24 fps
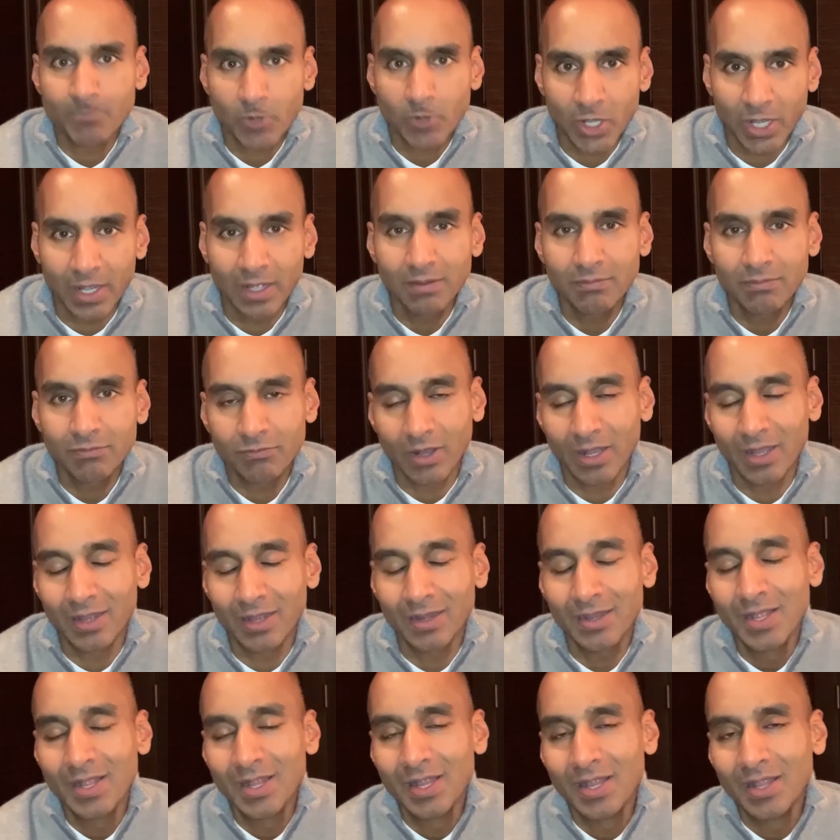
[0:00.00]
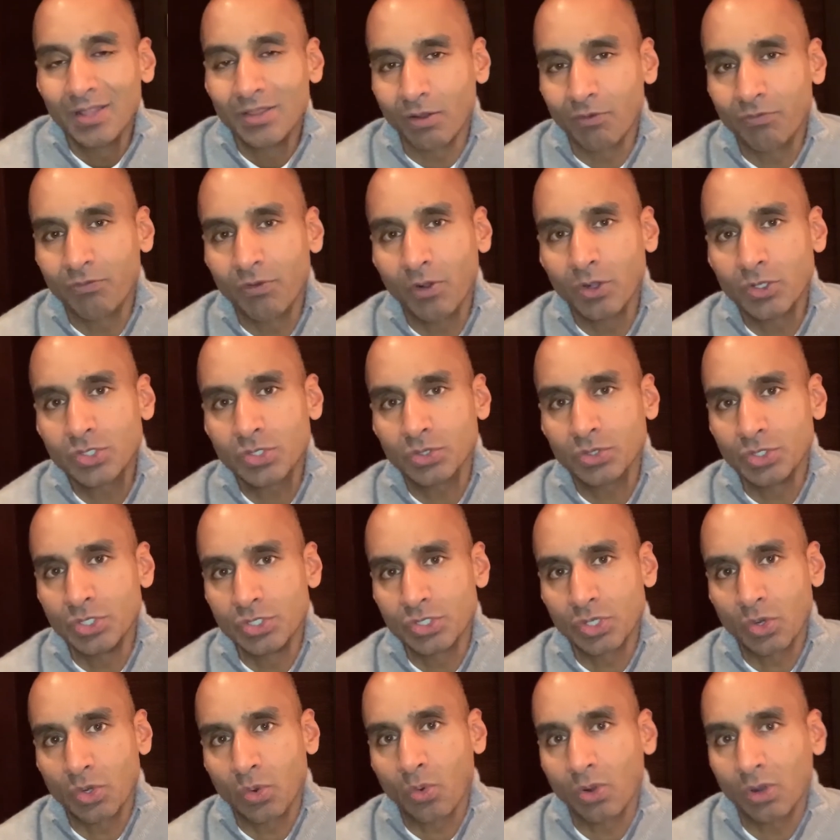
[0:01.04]
Okay, fine. There are folks who will
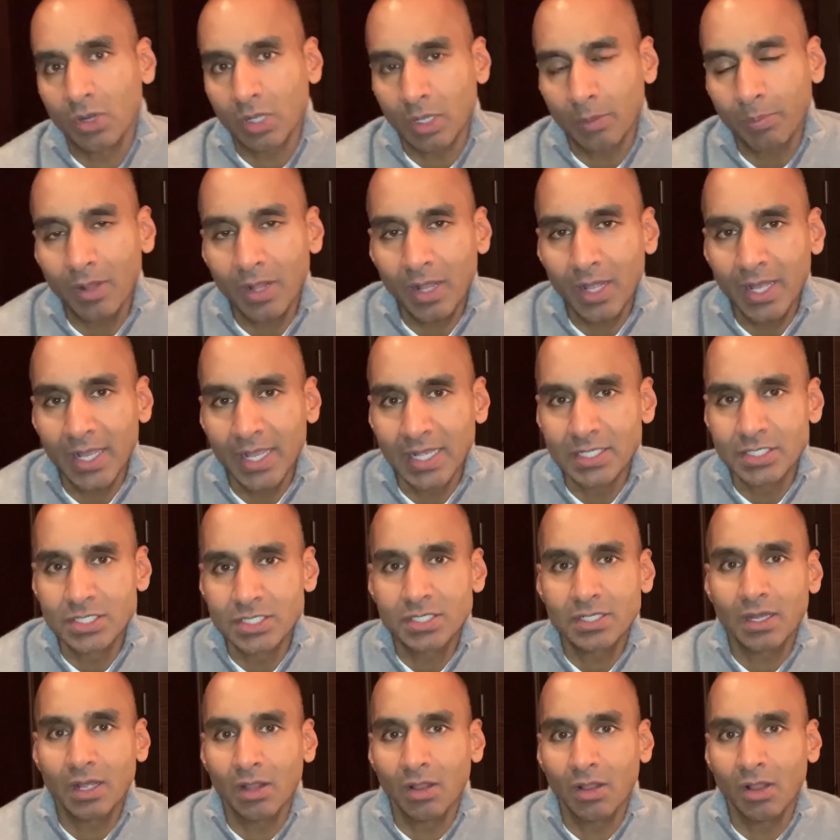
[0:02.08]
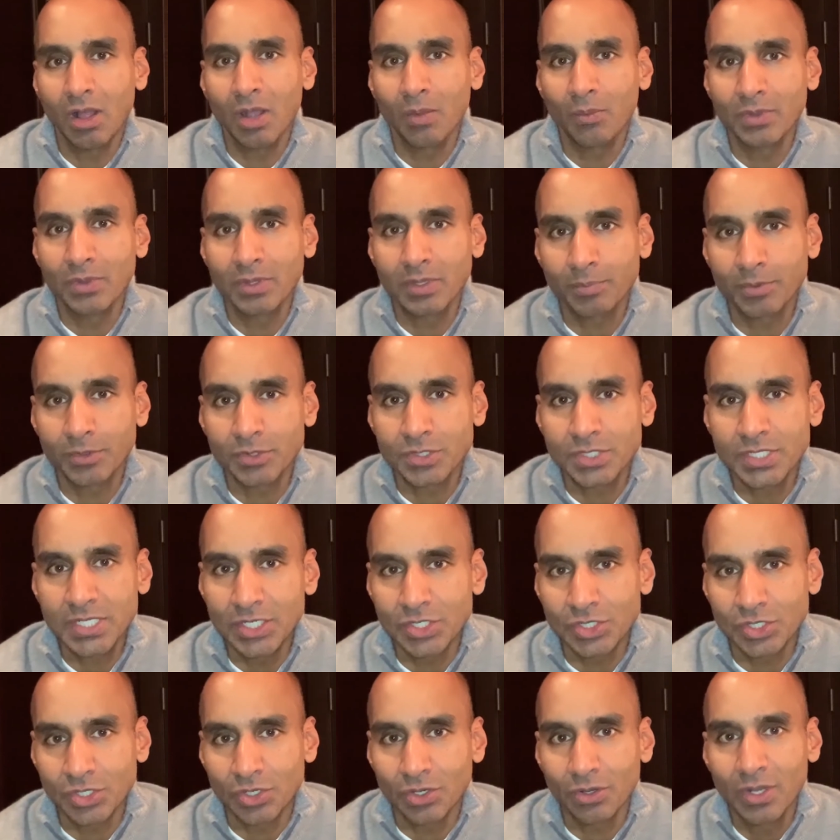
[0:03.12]
use an oral appliance along with a
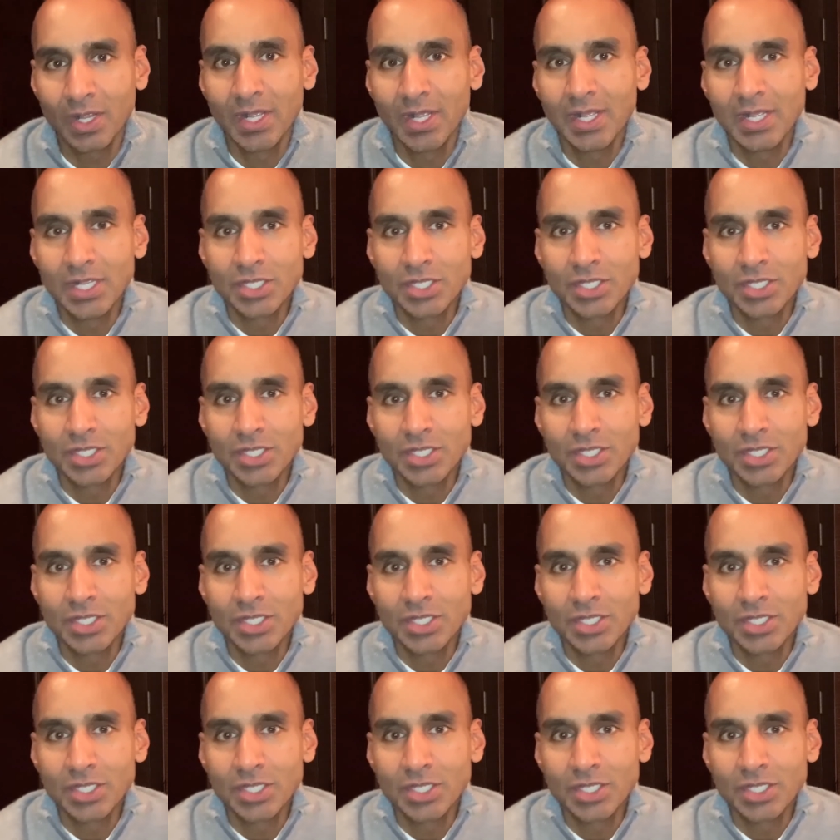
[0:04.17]
procedure.